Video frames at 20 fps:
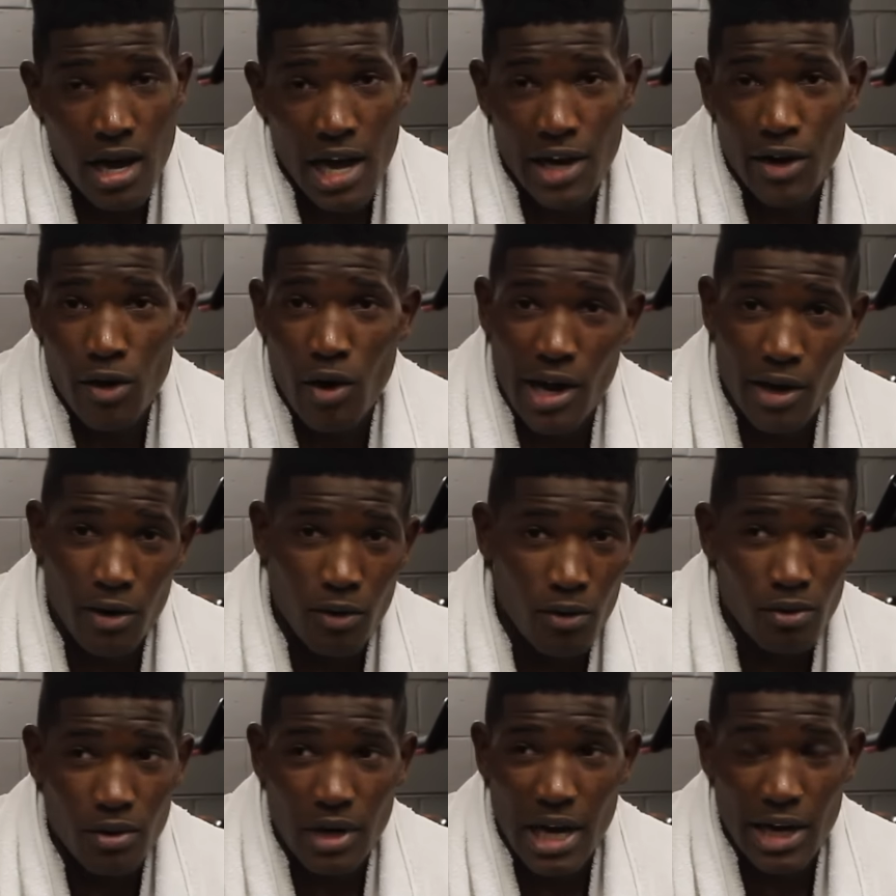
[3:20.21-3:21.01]
I know I
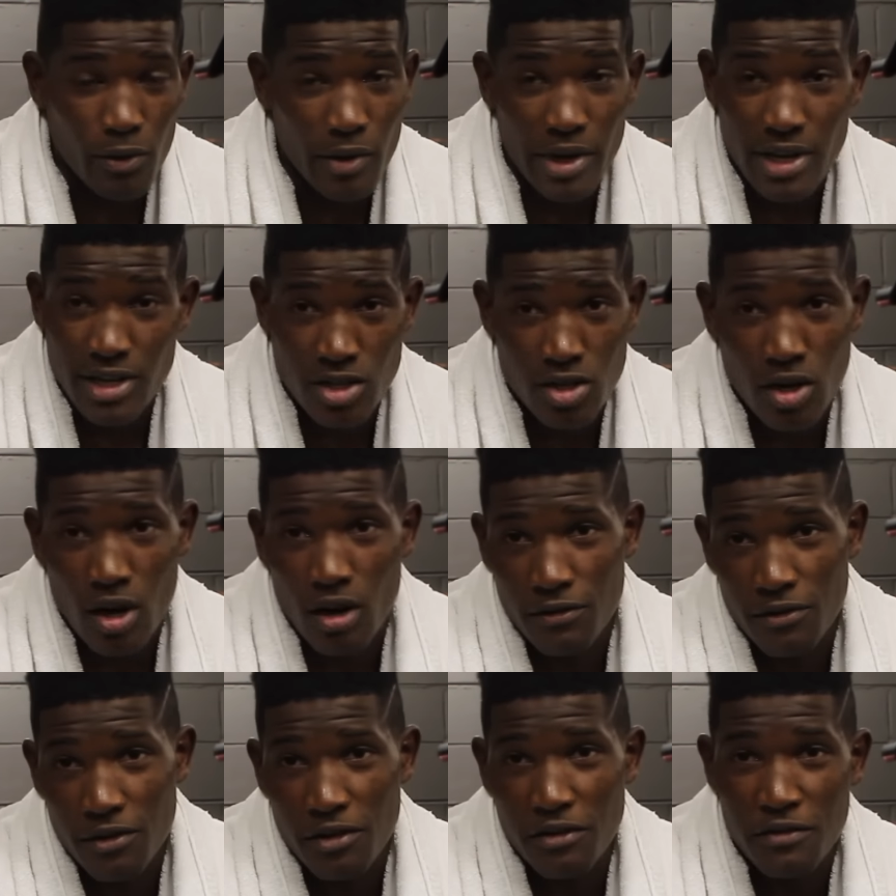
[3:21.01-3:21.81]
don't, I don't hit
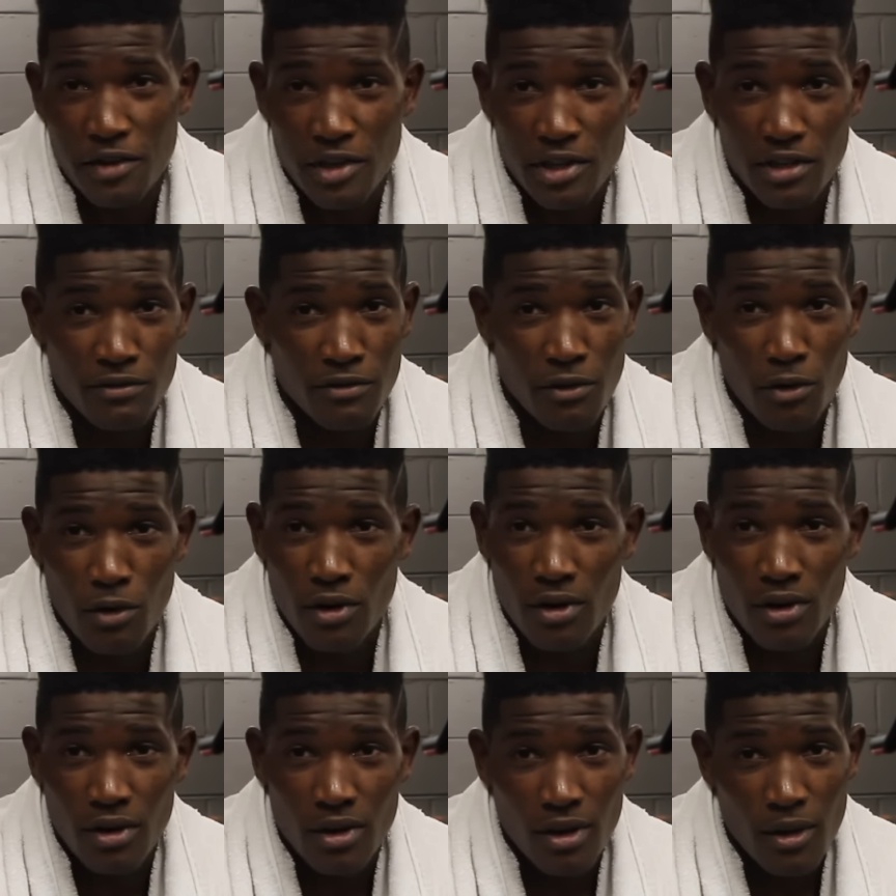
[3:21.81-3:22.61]
soft for a
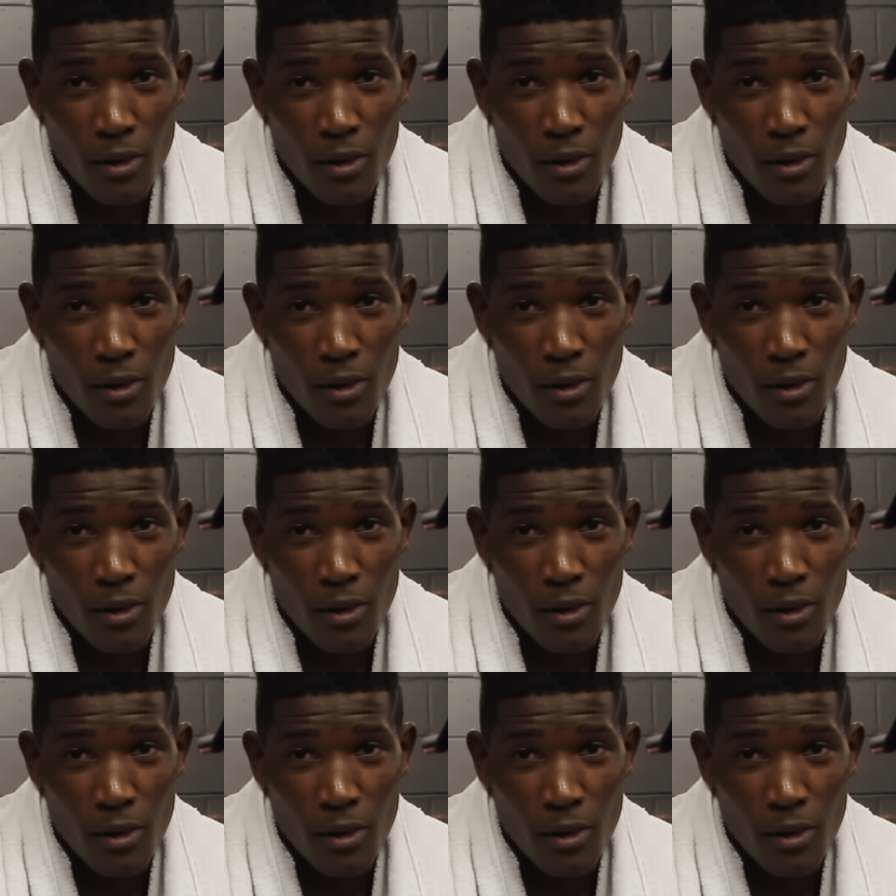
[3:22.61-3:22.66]
fifty-four.